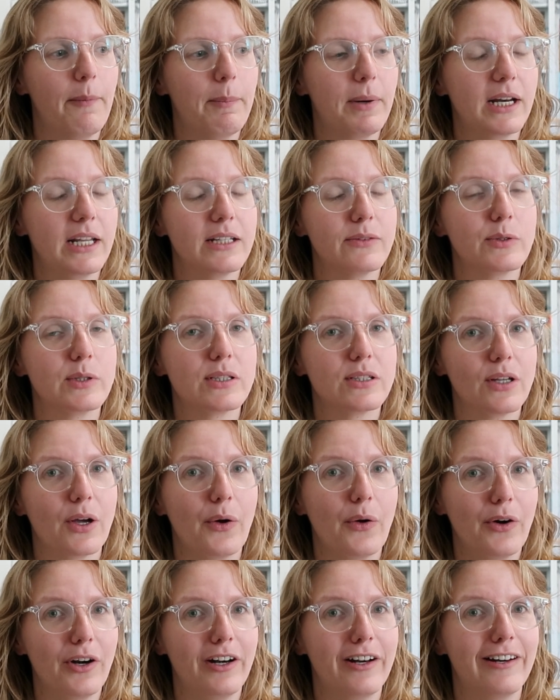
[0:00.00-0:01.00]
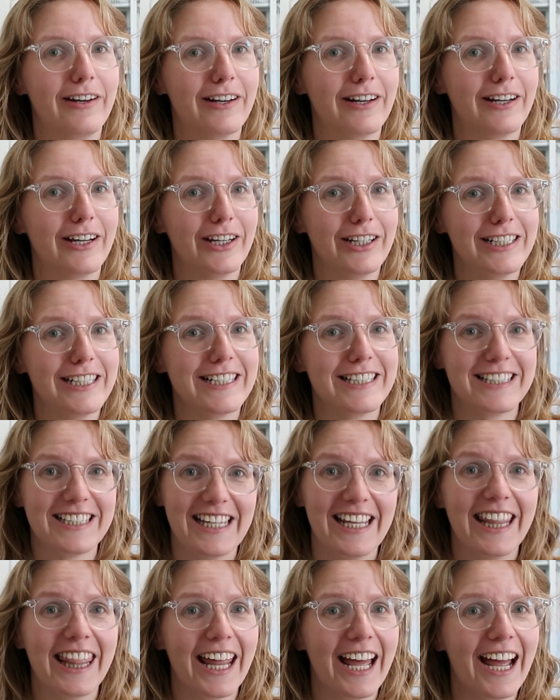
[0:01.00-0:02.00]
But it was so good to
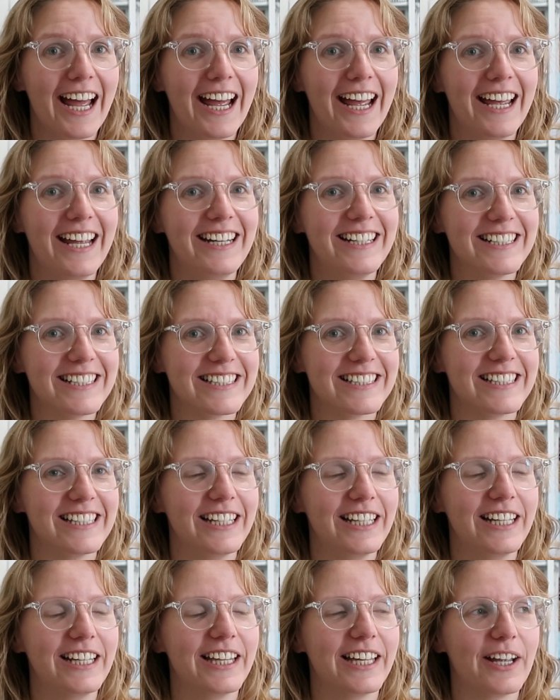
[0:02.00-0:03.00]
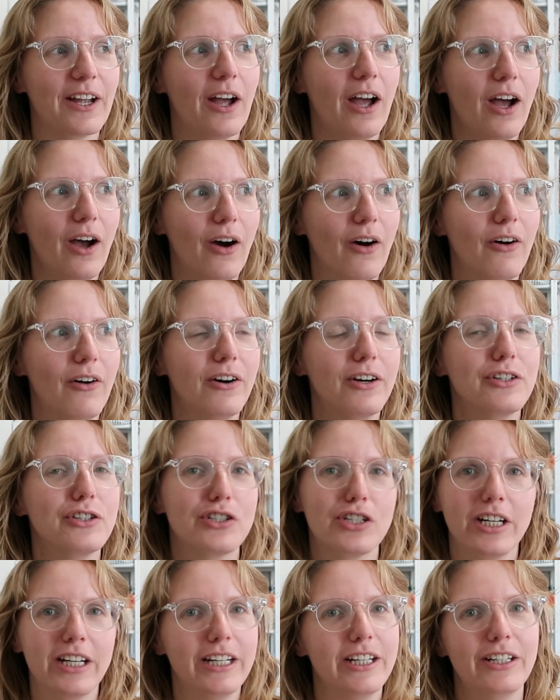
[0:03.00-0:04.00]
see that, and to see like, oh,
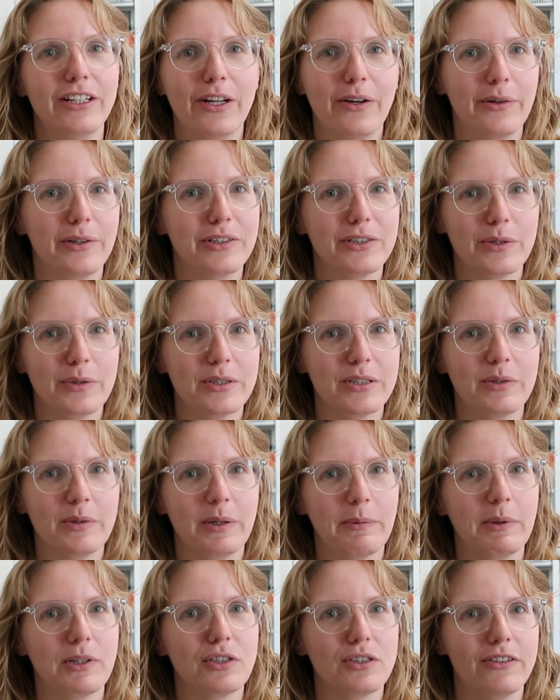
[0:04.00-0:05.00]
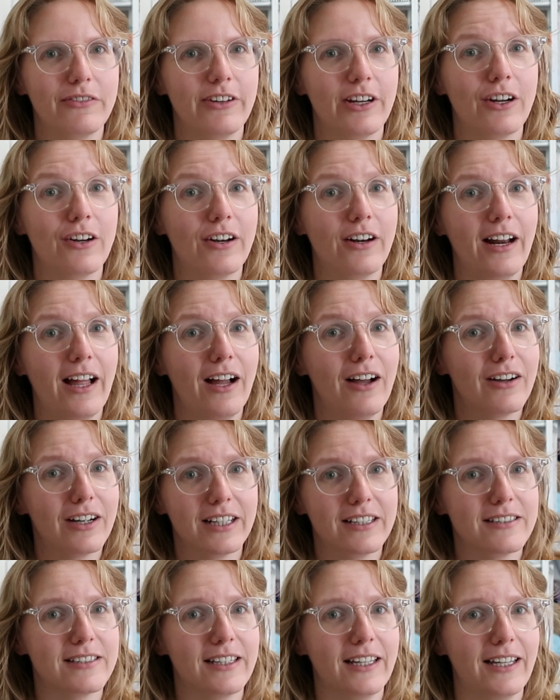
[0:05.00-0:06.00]
she didn't know what she was doing, but she figured it out,
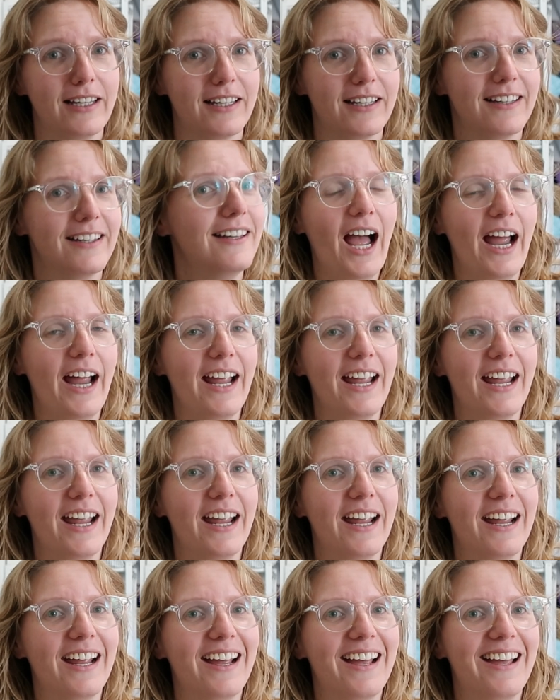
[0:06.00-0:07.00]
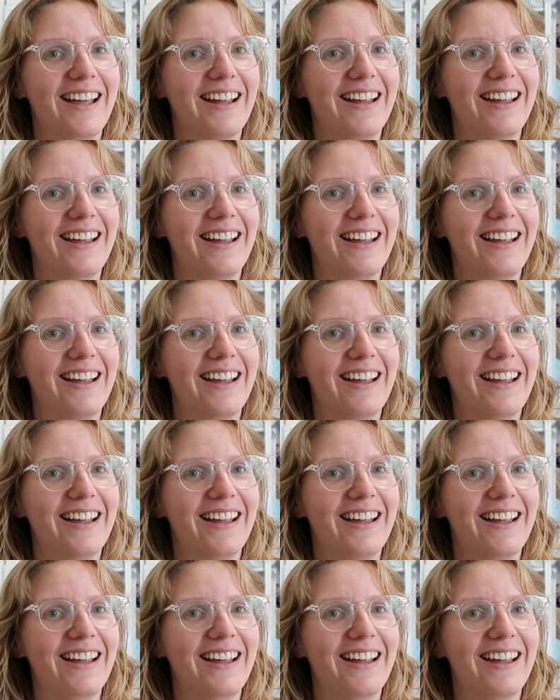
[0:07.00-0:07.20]
because like, I